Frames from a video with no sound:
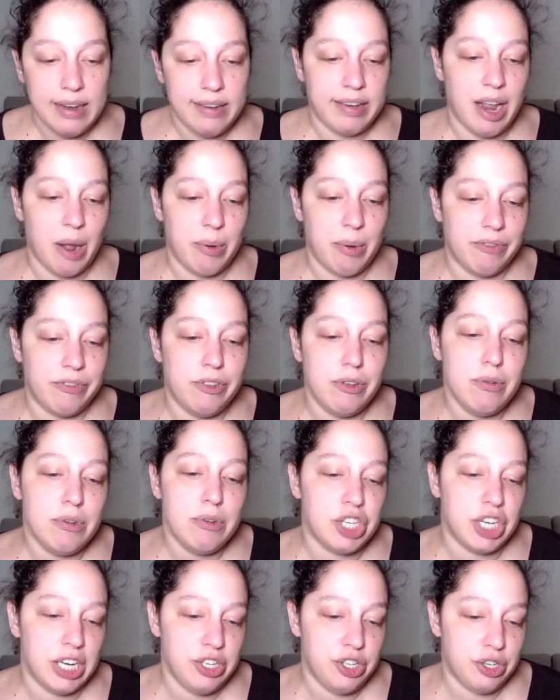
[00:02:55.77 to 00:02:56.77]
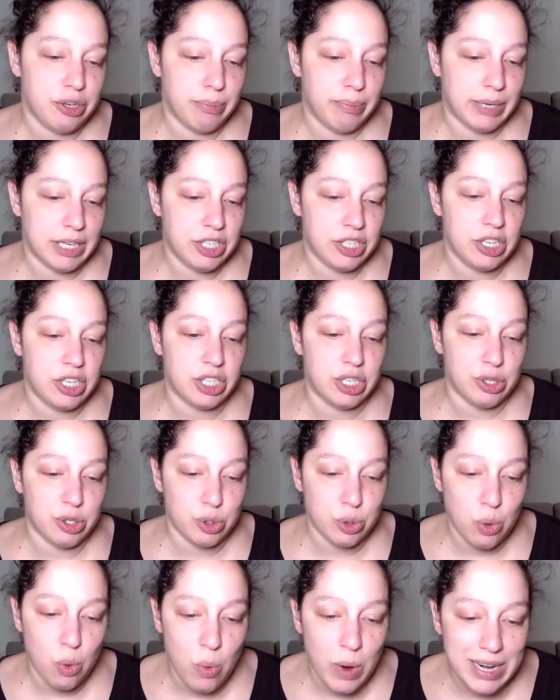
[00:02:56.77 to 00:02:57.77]
Now, if you change your budget to
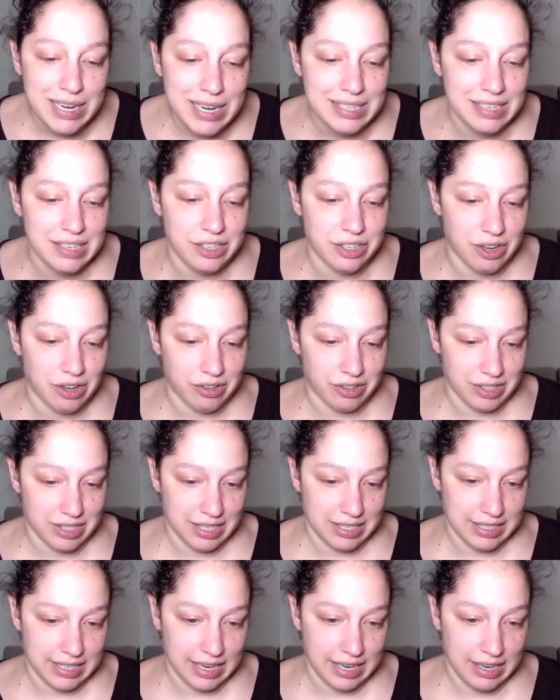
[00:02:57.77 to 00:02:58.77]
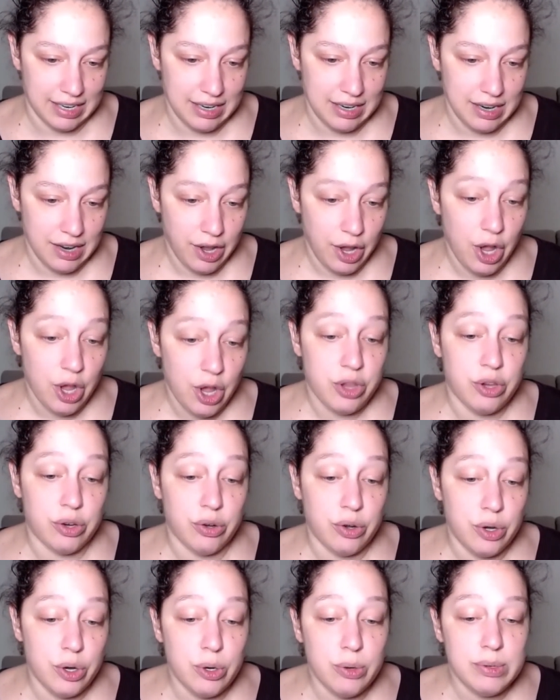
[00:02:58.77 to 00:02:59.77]
twenty dollars a day,
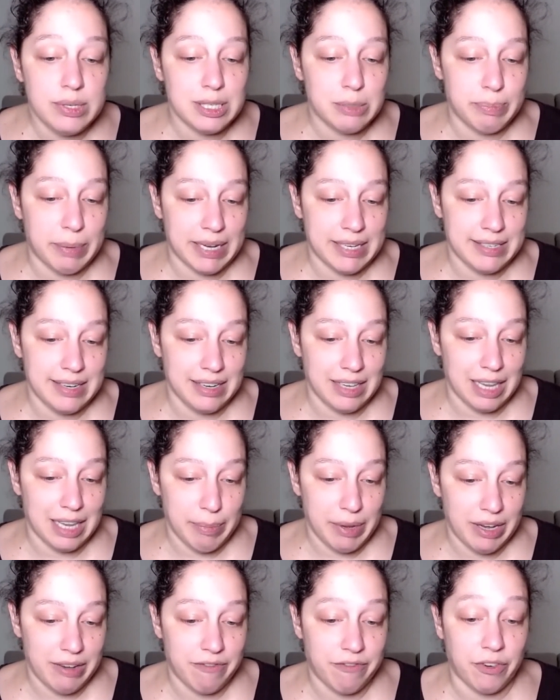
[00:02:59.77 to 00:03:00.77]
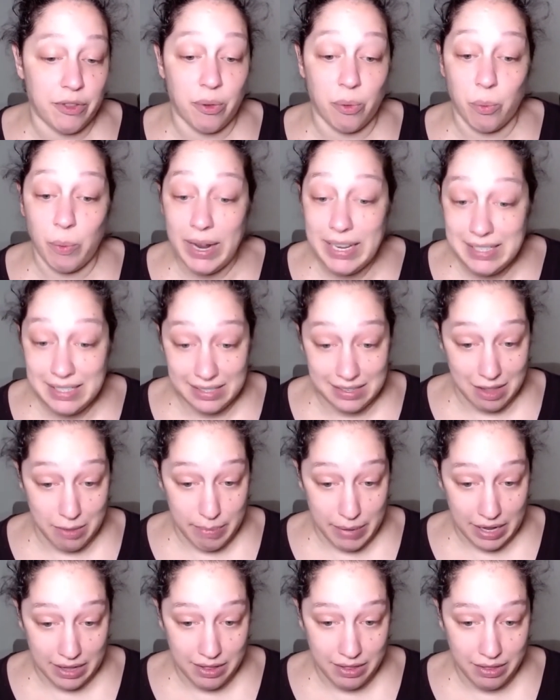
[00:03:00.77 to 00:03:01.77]
your new spending limit for the rest of the
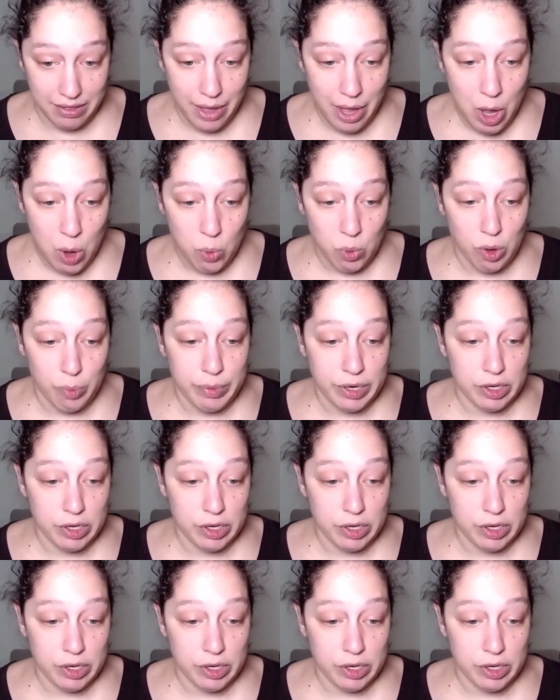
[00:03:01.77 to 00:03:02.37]
month will